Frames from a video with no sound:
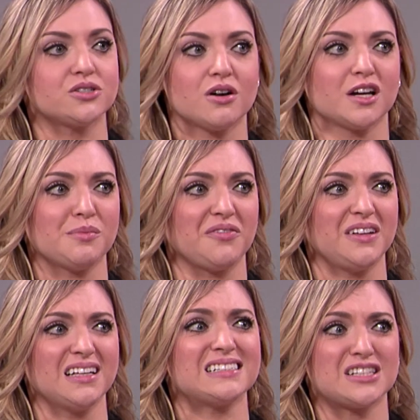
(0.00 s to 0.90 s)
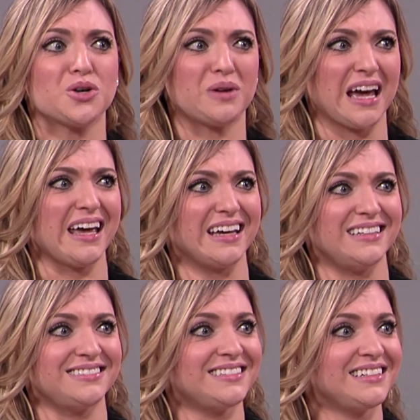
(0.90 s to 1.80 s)
talking about feelings, it's okay.
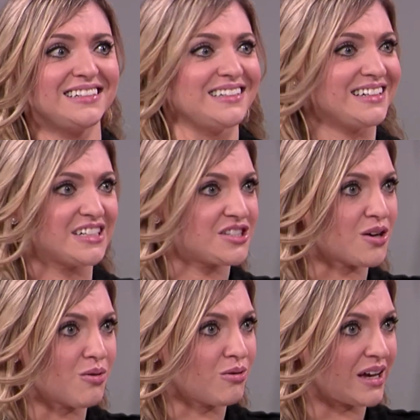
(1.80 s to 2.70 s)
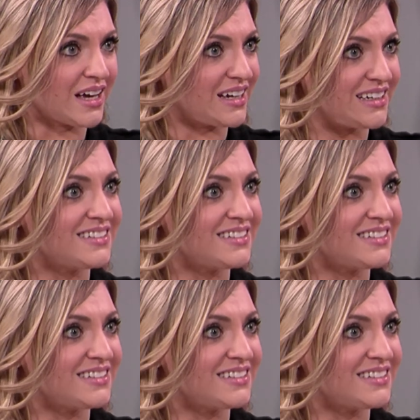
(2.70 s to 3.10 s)
It's so okay.